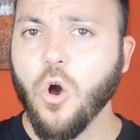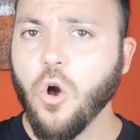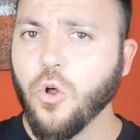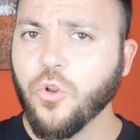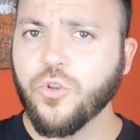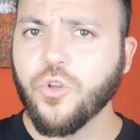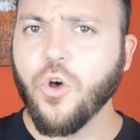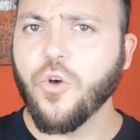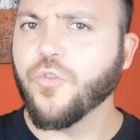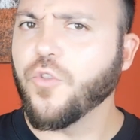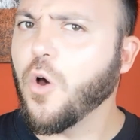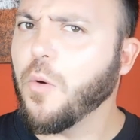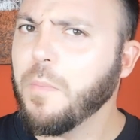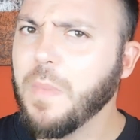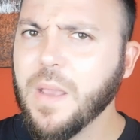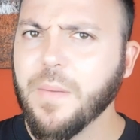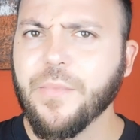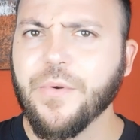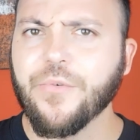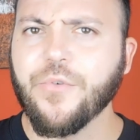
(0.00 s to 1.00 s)
Although, don't
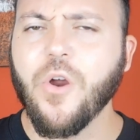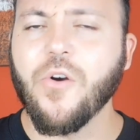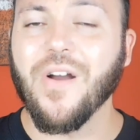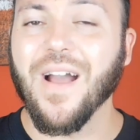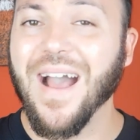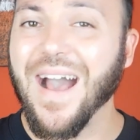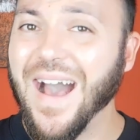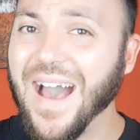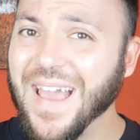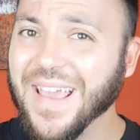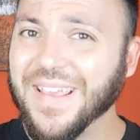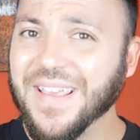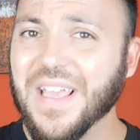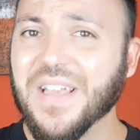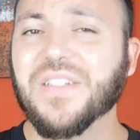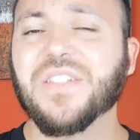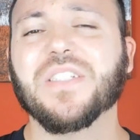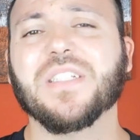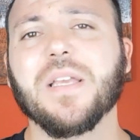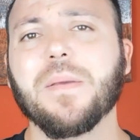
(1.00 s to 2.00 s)
make me wrong, high
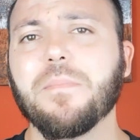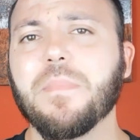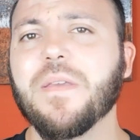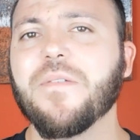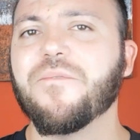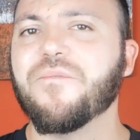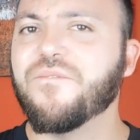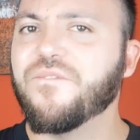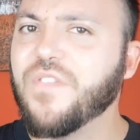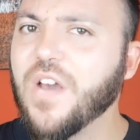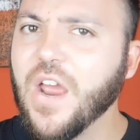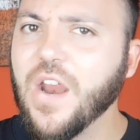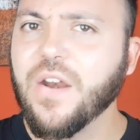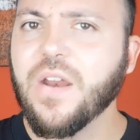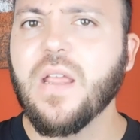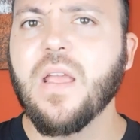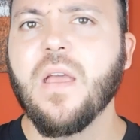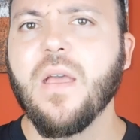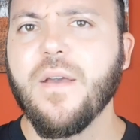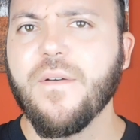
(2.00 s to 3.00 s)
kicks can be
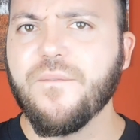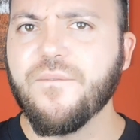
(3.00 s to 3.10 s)
very,